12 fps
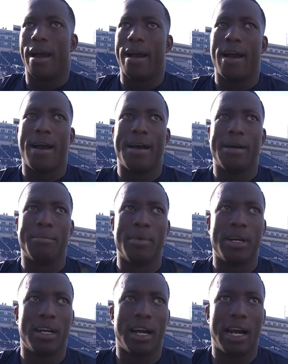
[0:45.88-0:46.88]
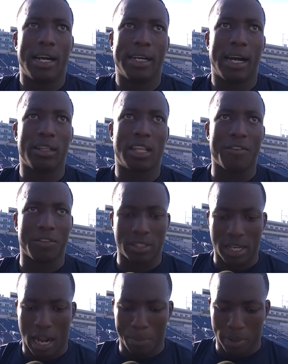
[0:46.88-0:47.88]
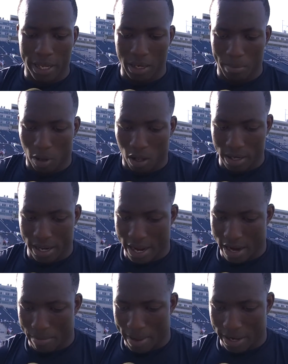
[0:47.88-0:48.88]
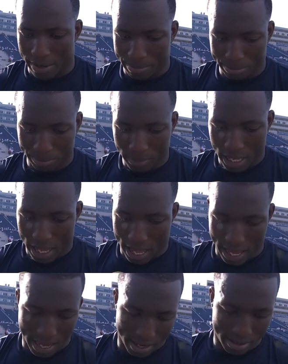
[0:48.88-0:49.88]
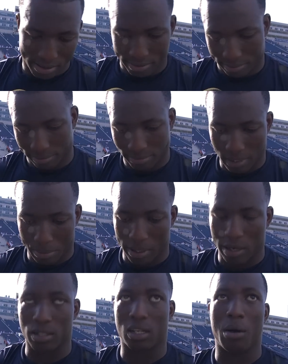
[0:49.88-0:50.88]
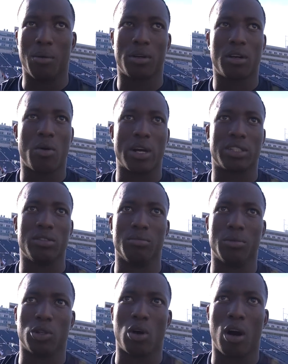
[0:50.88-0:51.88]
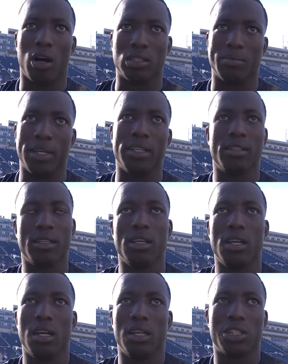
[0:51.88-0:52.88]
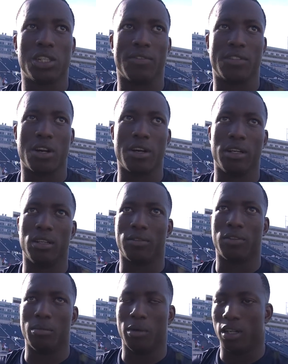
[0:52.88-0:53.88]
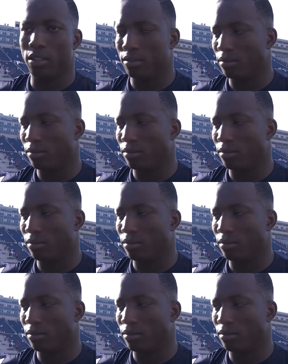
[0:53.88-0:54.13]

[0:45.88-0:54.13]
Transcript: Um, i would definitely say not playing the ball in the air better, and I mean there was a couple questionable calls, but should have turned and looked for the ball.